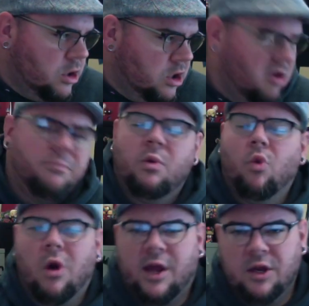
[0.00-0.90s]
You've been
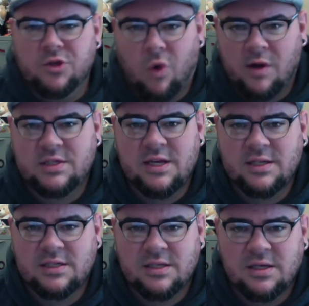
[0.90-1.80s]
working towards
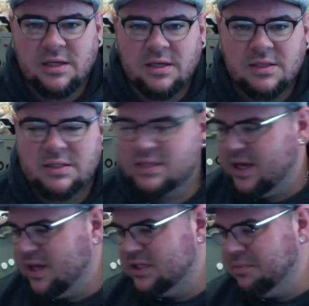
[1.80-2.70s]
this
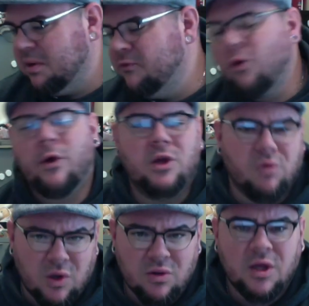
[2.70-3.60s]
since before you
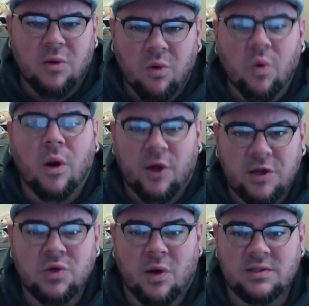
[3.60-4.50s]
knew that you were working
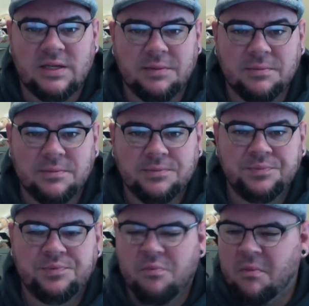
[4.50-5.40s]
towards it.
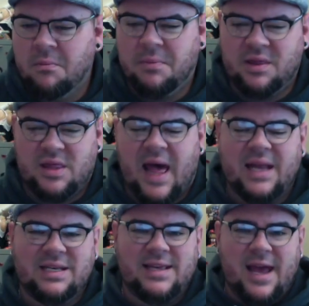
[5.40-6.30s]
But
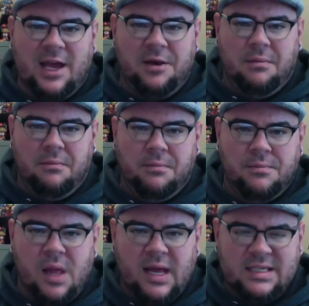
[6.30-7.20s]
that date
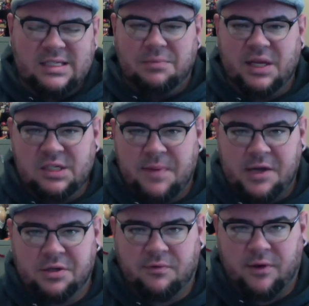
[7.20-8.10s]
is something
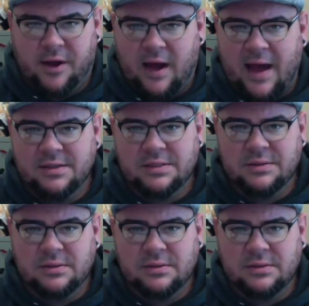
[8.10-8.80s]
special for you guys.